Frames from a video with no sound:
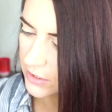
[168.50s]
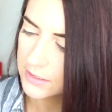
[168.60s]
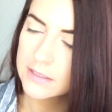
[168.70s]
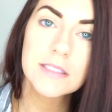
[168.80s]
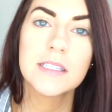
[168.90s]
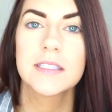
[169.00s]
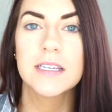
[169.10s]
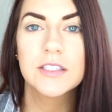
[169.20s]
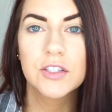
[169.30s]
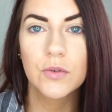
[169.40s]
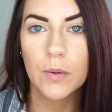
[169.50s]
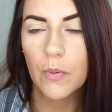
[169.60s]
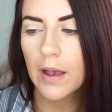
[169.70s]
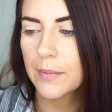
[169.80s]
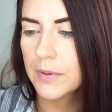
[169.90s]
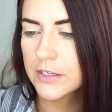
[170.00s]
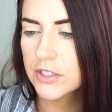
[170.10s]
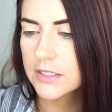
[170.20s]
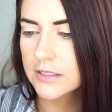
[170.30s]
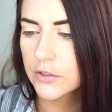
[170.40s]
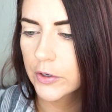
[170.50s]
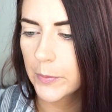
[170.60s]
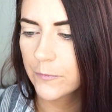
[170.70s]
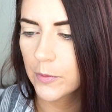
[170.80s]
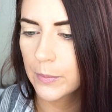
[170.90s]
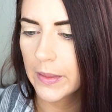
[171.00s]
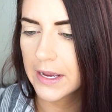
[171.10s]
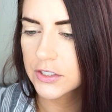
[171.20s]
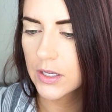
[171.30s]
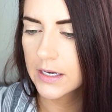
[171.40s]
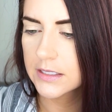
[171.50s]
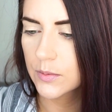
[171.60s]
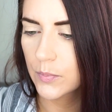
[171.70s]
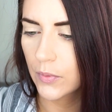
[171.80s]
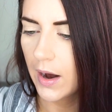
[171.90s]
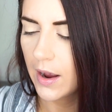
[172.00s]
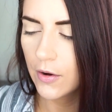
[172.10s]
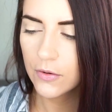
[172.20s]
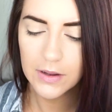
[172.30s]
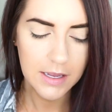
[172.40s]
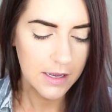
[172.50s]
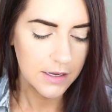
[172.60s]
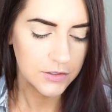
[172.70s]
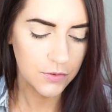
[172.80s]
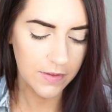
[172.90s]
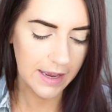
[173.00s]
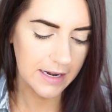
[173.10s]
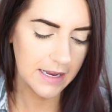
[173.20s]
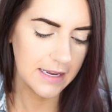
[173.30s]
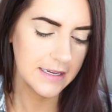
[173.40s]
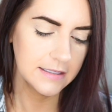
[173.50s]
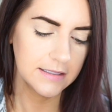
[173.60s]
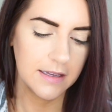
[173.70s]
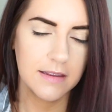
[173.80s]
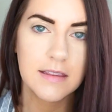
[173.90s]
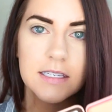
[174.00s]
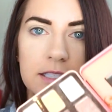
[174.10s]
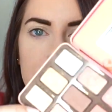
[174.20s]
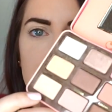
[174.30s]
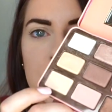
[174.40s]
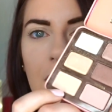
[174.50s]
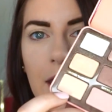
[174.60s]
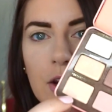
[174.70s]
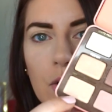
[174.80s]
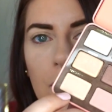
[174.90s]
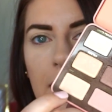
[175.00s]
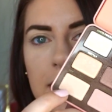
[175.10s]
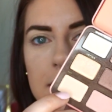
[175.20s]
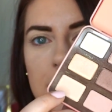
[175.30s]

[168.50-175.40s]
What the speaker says: is, it says to apply Peaches and Cream from lash line to brow. So that is this shade right